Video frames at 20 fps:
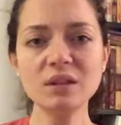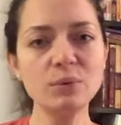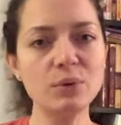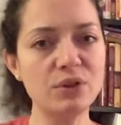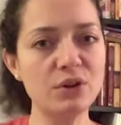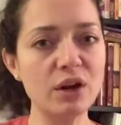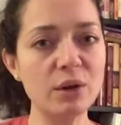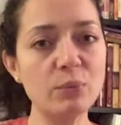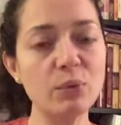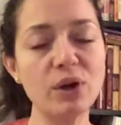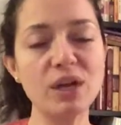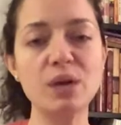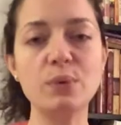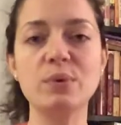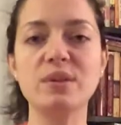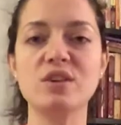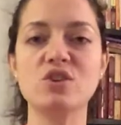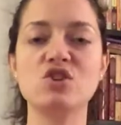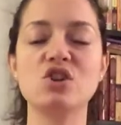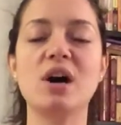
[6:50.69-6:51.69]
whether I'm working
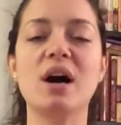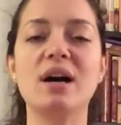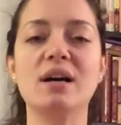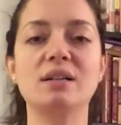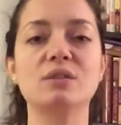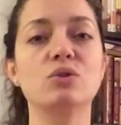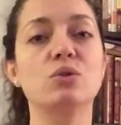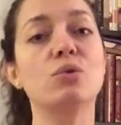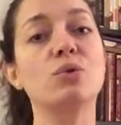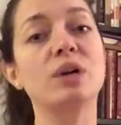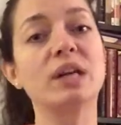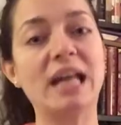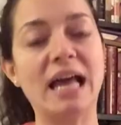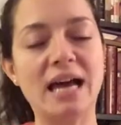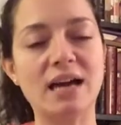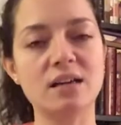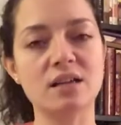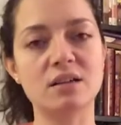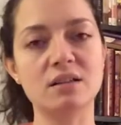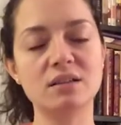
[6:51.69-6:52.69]
with a child or an
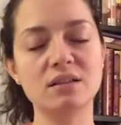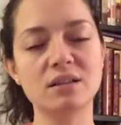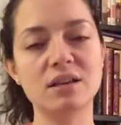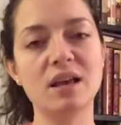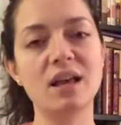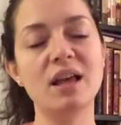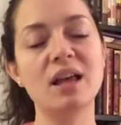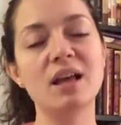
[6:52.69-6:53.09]
adult.